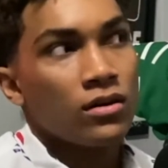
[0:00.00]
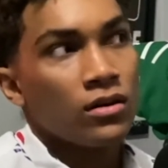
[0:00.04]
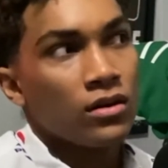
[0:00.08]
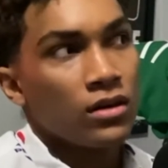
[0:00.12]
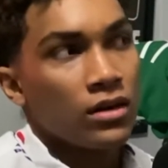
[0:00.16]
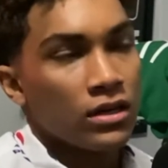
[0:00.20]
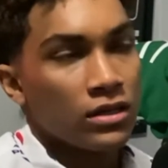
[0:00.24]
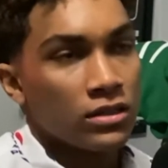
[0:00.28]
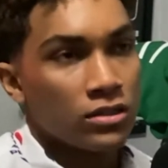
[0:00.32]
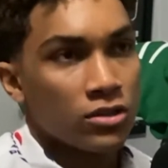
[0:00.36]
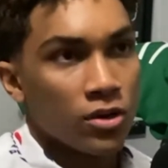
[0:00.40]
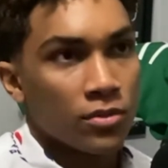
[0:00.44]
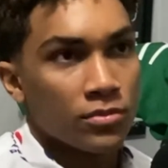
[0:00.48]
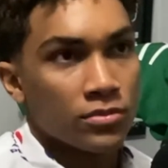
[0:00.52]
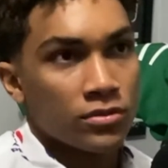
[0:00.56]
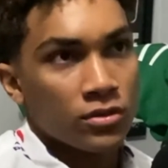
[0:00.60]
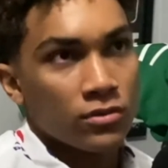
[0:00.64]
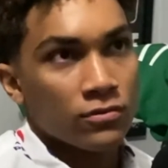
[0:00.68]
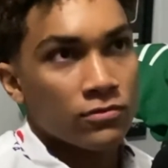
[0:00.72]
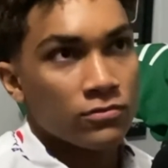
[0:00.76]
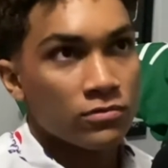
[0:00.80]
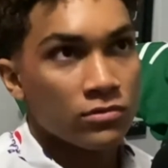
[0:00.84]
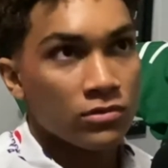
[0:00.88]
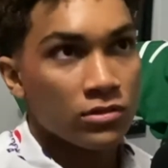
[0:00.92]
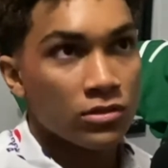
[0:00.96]
in terms
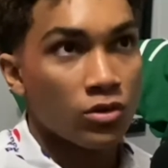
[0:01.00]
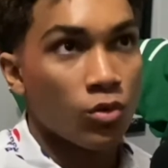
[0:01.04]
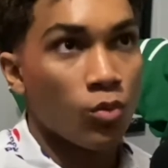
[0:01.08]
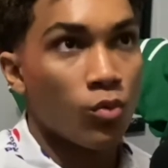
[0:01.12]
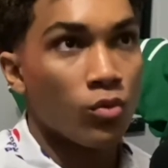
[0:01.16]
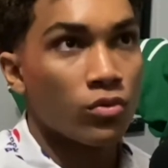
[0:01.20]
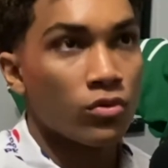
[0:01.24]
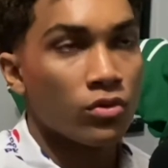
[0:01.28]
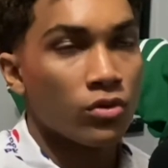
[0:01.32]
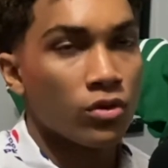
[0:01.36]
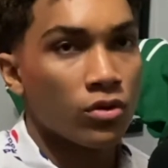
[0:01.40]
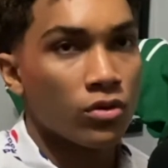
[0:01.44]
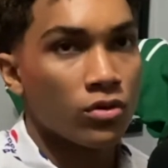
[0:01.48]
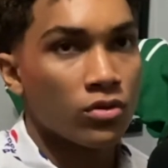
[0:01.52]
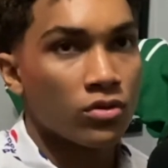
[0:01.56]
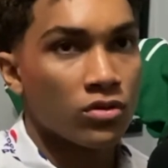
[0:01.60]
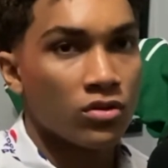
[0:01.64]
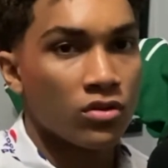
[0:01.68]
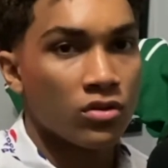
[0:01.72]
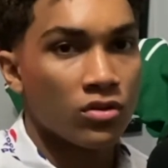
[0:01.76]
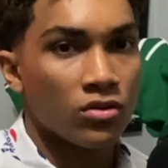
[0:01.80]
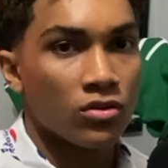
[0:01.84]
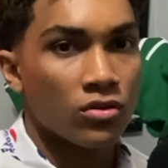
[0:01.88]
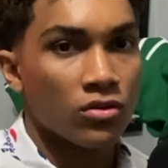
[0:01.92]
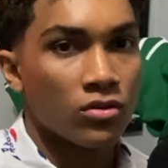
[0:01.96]
of
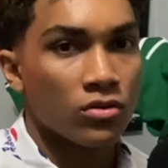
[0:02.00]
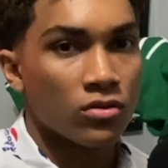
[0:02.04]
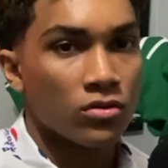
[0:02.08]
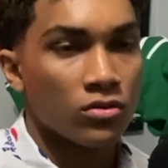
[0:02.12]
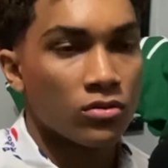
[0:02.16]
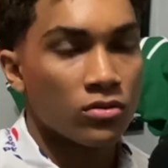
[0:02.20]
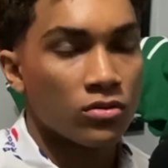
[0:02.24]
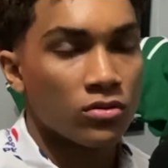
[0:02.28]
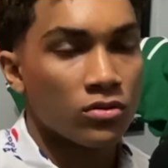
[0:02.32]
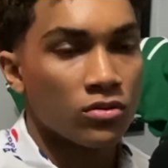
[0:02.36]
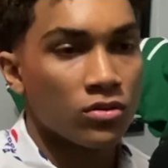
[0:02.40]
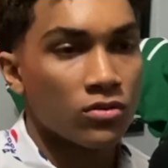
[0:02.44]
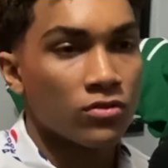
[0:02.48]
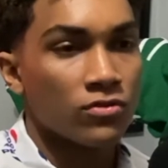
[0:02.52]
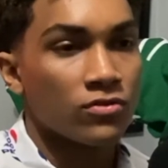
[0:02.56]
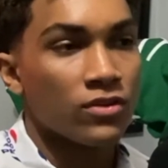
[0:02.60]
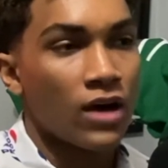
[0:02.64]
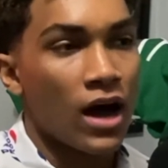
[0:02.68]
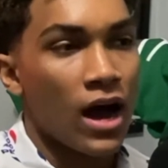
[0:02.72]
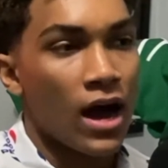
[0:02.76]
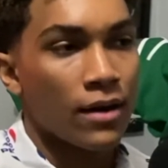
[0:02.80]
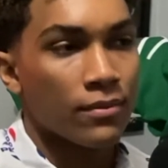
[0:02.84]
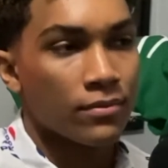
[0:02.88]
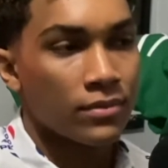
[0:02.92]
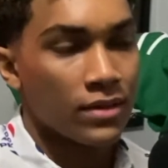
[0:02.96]
the
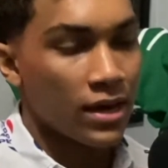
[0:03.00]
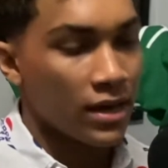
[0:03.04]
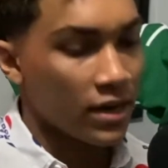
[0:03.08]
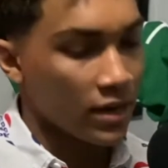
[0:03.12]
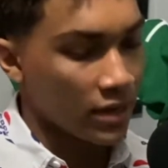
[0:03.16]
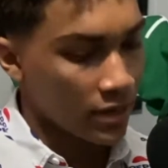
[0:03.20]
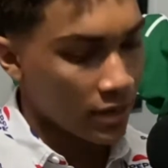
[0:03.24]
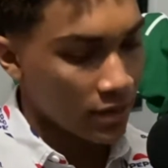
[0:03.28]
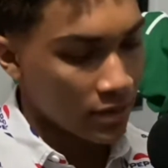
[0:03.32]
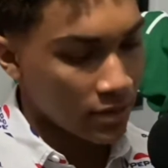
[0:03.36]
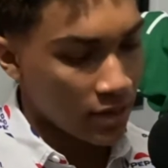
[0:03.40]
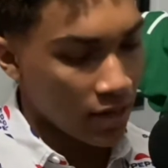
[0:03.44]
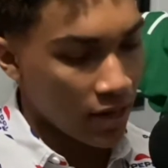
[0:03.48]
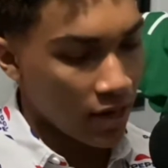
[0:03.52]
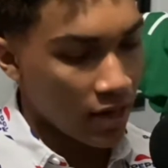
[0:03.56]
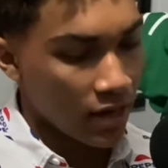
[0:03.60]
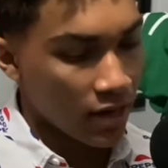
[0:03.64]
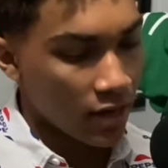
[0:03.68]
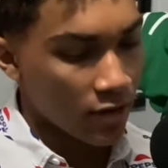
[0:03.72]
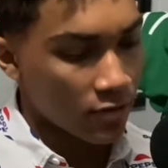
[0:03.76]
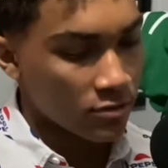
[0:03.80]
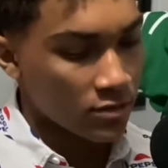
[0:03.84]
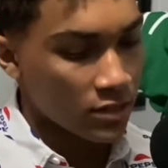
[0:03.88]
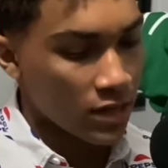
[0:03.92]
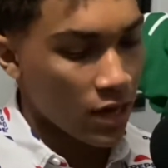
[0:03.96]
vibe that it
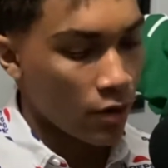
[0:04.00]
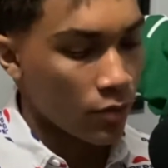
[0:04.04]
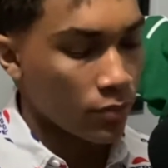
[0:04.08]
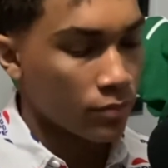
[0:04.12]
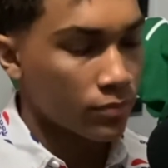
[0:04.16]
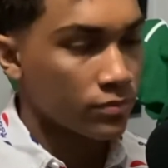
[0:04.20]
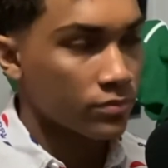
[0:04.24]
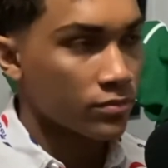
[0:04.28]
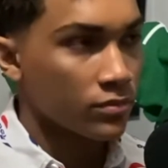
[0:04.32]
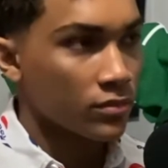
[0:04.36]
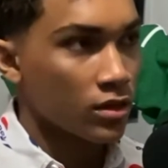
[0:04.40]
gives out.